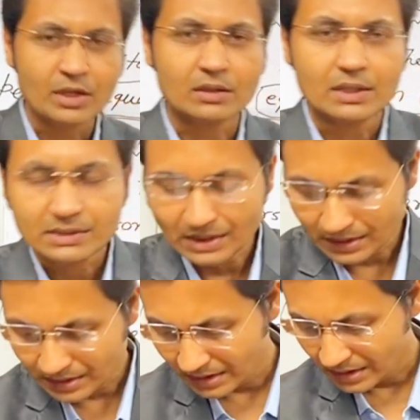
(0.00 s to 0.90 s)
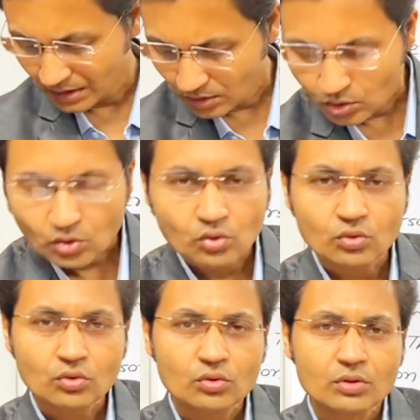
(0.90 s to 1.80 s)
these are the
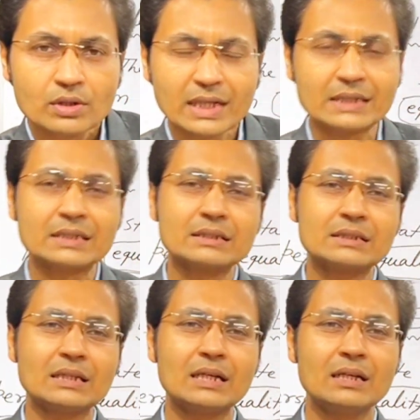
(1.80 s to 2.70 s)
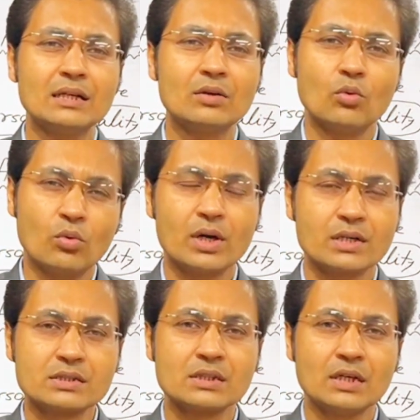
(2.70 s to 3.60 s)
two essential
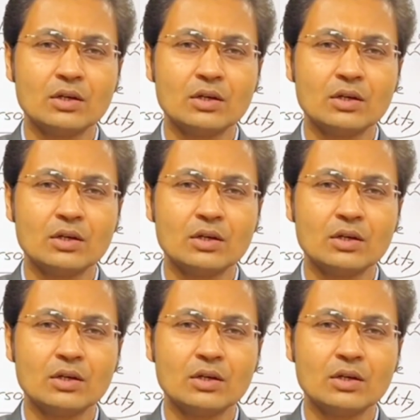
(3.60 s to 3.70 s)
words